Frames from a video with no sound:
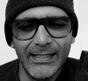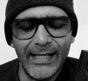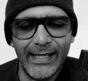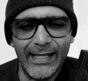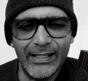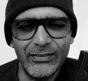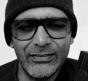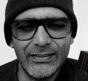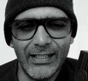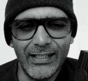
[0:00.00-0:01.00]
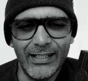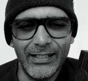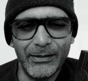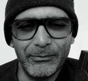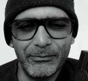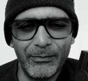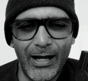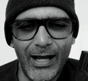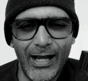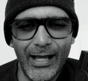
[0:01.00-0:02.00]
and
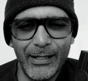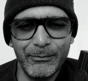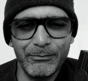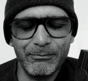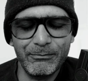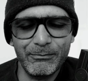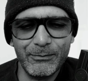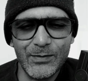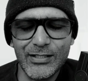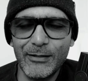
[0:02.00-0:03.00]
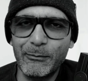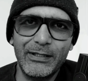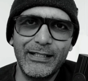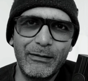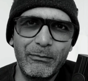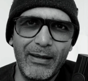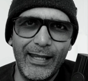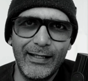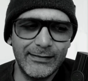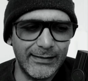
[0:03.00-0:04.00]
I'm simply
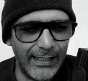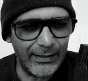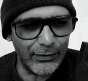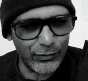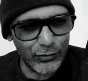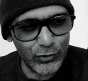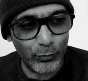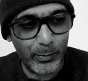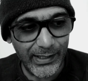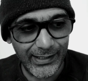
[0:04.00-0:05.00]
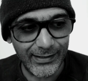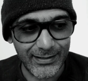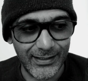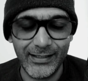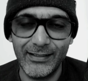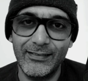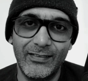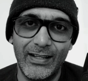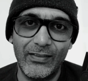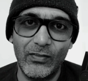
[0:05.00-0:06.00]
amazed at the stupidity
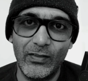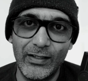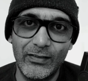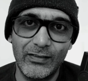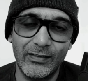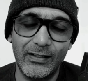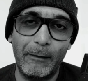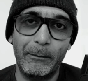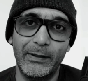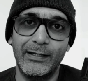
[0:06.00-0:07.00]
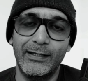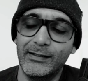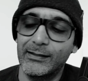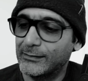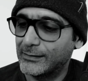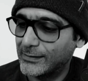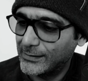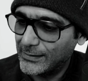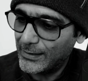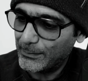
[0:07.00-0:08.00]
that this company,
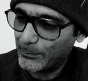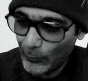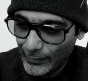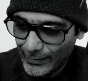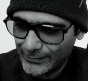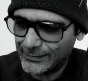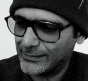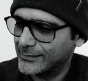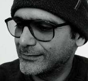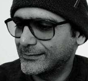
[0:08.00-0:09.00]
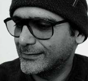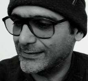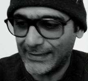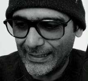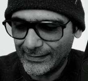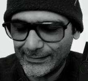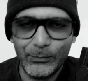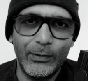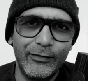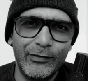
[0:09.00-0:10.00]
product, SaaS,
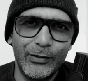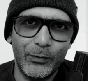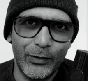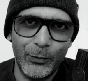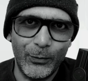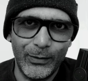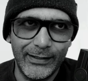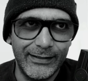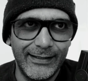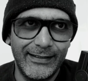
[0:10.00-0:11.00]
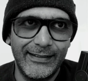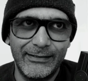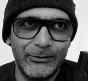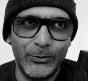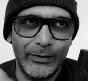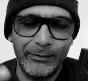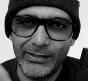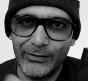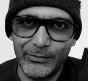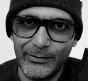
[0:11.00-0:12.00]
whatever you want to call it, they call
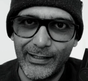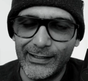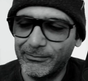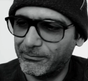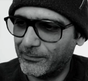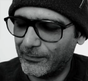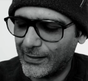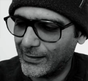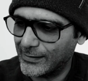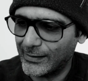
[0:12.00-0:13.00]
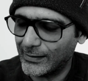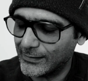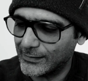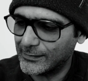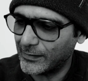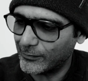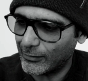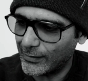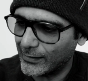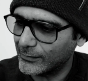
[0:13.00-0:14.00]
themselves any fucking thing under the sun
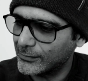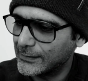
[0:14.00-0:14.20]
right now,